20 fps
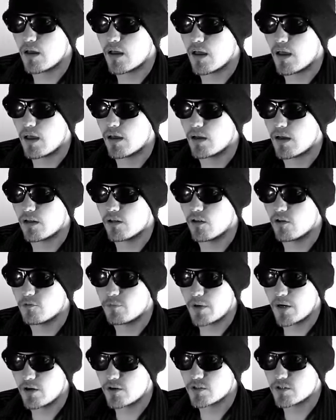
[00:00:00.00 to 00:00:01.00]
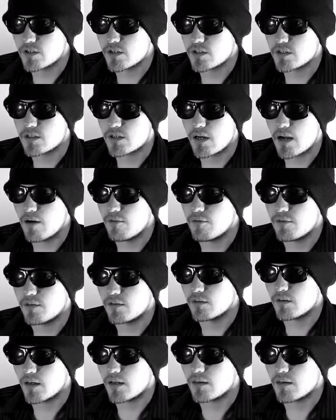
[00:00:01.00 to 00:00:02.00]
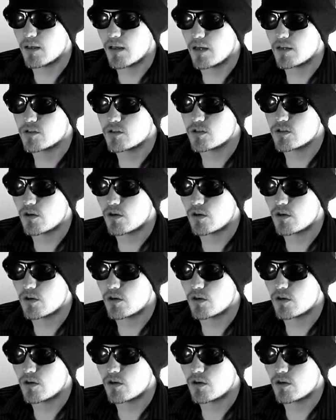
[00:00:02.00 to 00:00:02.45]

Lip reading: and I love piercings and everything like that,